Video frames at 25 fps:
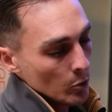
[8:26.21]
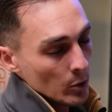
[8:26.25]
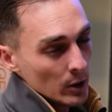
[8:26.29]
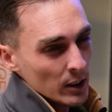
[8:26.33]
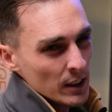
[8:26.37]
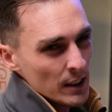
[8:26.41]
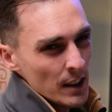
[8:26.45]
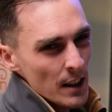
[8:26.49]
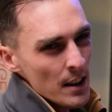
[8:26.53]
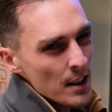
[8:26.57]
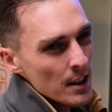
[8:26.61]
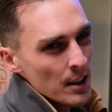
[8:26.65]
We'll
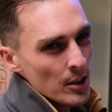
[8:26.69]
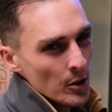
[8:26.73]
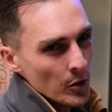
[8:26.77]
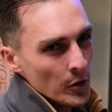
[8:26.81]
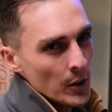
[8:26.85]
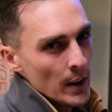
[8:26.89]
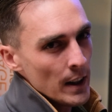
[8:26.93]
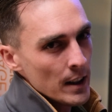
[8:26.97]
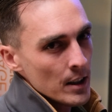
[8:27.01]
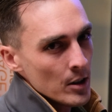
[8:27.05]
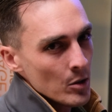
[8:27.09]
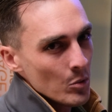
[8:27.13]
test the
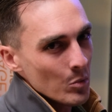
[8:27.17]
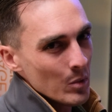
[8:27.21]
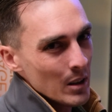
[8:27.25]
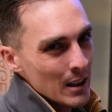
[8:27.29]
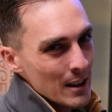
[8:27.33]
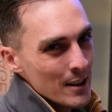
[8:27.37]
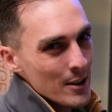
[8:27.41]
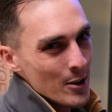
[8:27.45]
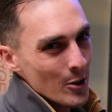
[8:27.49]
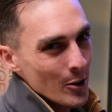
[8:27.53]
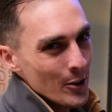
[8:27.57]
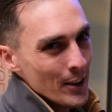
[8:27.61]

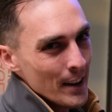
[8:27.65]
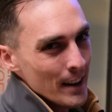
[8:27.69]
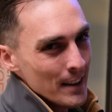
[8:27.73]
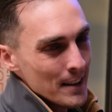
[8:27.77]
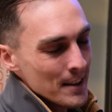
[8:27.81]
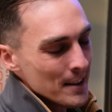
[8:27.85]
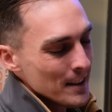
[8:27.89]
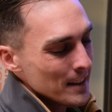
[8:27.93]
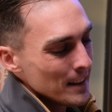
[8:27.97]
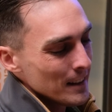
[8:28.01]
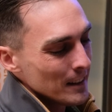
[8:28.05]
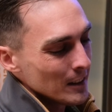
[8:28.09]
flexibility on that
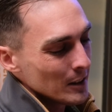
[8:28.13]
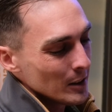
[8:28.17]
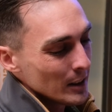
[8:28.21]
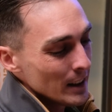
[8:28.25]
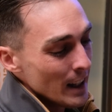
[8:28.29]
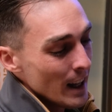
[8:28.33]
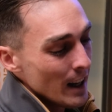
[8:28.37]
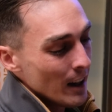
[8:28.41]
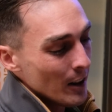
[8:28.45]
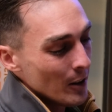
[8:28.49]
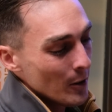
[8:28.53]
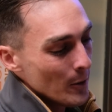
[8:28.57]
steel
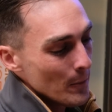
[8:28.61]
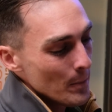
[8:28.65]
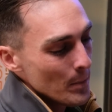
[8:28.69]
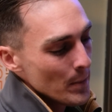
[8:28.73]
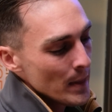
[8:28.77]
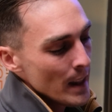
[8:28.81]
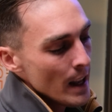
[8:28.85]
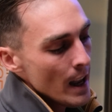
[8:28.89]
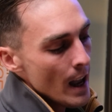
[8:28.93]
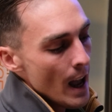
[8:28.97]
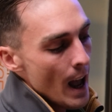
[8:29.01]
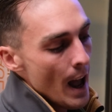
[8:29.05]
now,
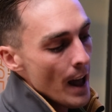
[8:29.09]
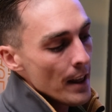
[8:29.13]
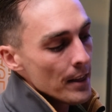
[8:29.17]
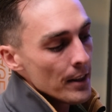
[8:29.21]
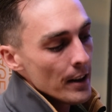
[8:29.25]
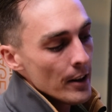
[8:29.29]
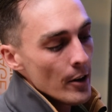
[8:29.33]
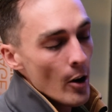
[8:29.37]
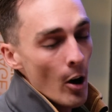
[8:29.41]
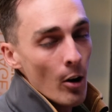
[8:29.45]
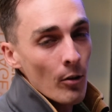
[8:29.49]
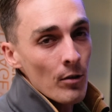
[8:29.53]
and
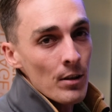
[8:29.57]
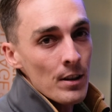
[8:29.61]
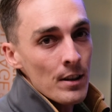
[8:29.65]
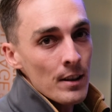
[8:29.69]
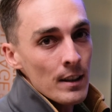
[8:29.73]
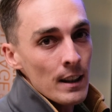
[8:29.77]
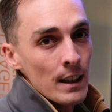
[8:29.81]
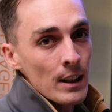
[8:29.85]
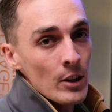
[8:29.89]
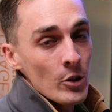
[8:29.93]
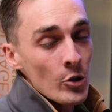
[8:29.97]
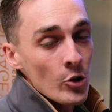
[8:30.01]
then
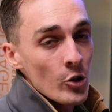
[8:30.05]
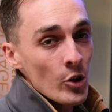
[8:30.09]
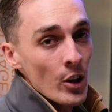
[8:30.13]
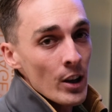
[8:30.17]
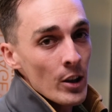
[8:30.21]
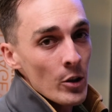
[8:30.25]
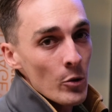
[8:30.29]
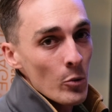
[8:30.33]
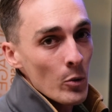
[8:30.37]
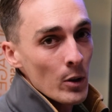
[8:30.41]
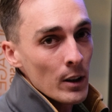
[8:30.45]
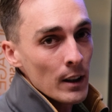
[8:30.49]
obviously
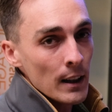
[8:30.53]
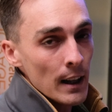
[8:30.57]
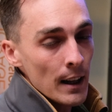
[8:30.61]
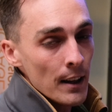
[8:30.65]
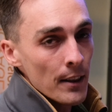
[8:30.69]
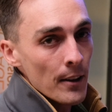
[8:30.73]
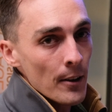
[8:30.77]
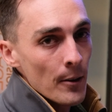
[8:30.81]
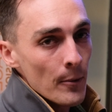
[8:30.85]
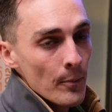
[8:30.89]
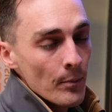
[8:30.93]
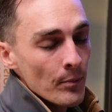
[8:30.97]
genuine
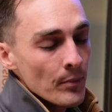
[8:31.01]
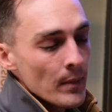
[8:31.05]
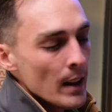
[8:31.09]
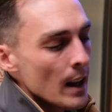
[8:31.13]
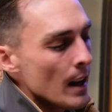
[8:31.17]
leather.